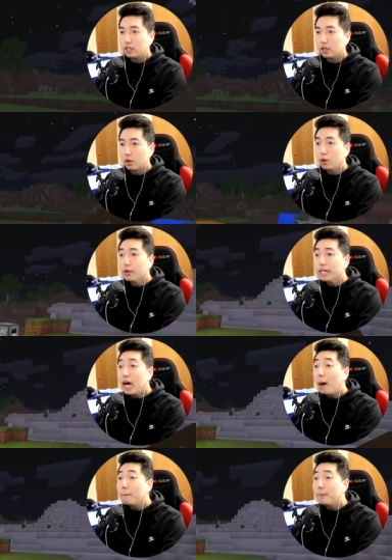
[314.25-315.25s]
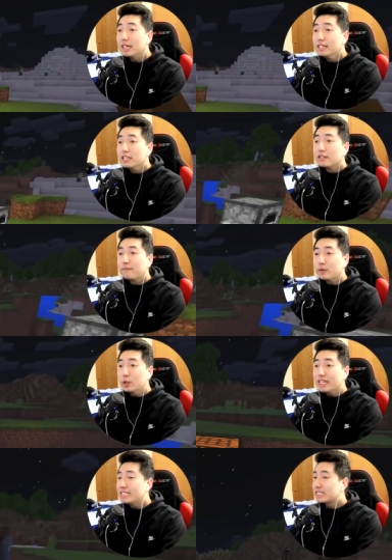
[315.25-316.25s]
Hurry up. The
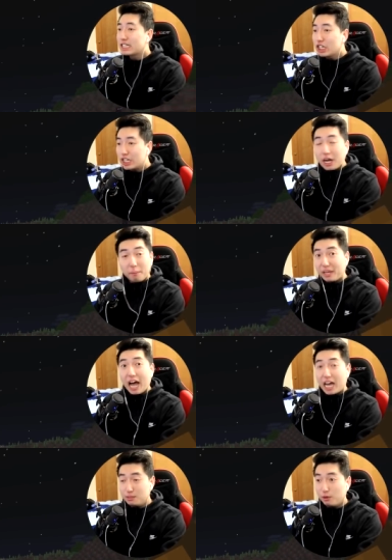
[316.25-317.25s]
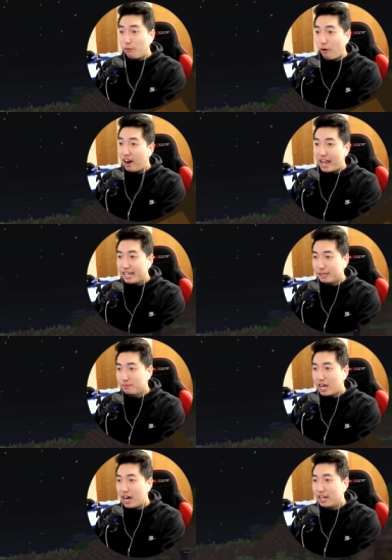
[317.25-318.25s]
food needs to cook up, guys, before I end up
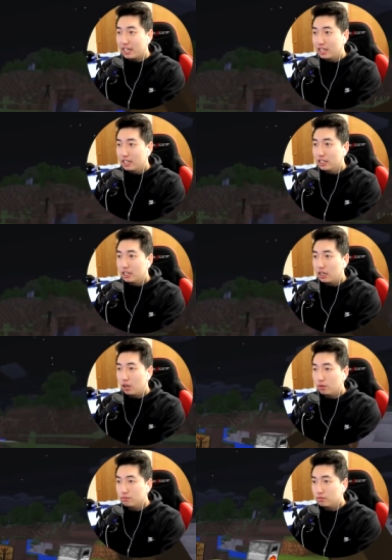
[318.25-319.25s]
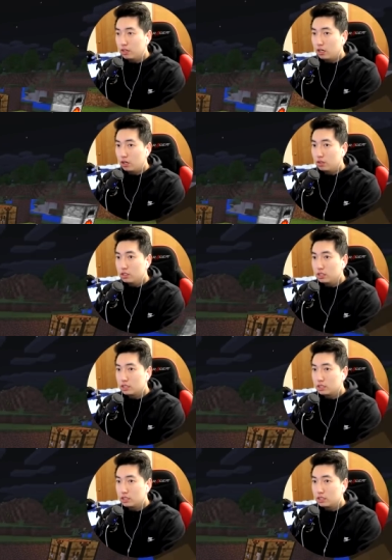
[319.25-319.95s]
dying. Oh, uh-oh.